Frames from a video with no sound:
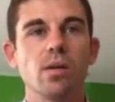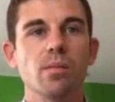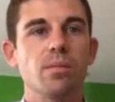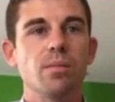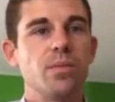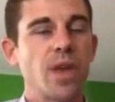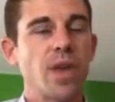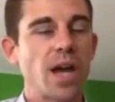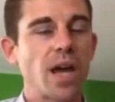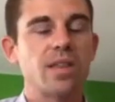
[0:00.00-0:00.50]

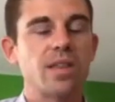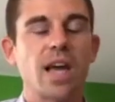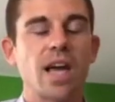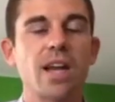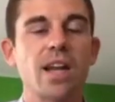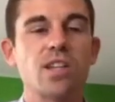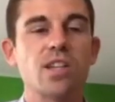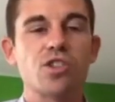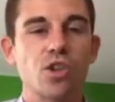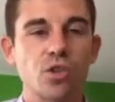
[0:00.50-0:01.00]
that
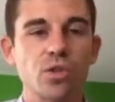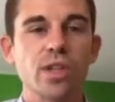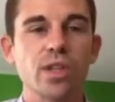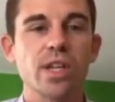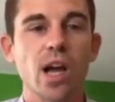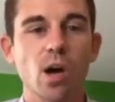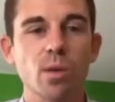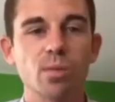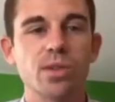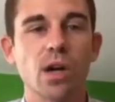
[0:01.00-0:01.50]
has certainly
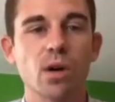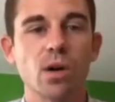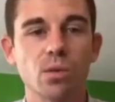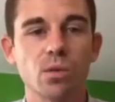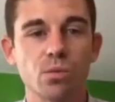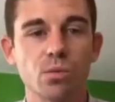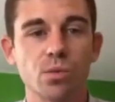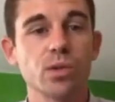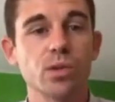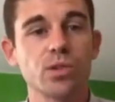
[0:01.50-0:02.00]
helped out
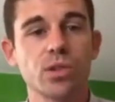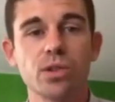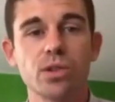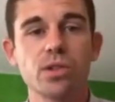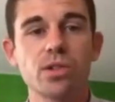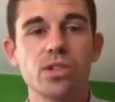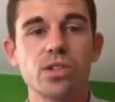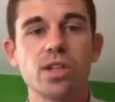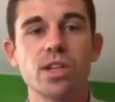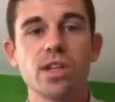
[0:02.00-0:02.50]

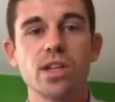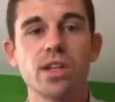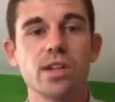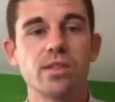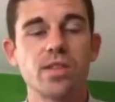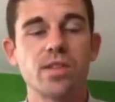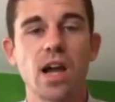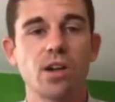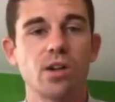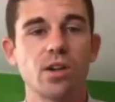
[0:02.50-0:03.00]
realtors, and if
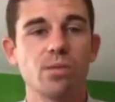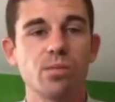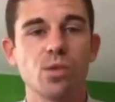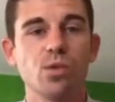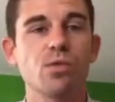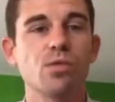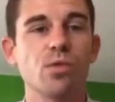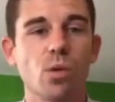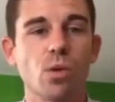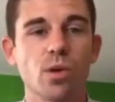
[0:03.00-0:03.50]
that could move
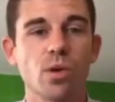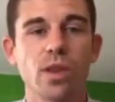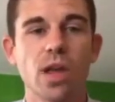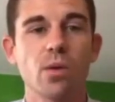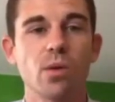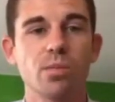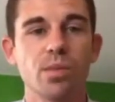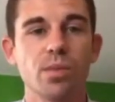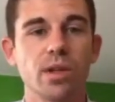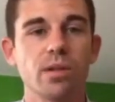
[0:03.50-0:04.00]
forward, that
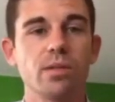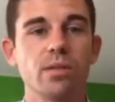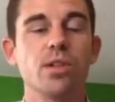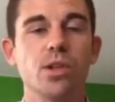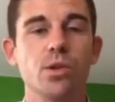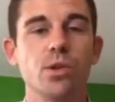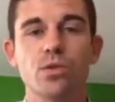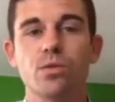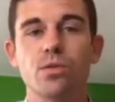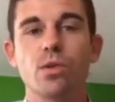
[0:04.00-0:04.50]
would be
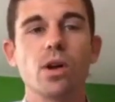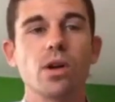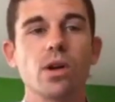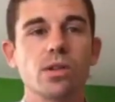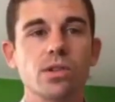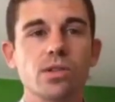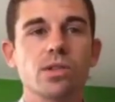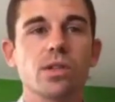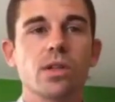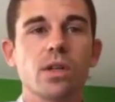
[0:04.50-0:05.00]
huge for
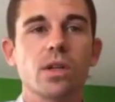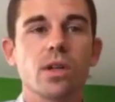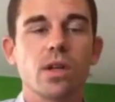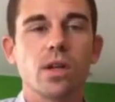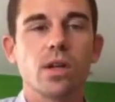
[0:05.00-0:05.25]
us. Yeah,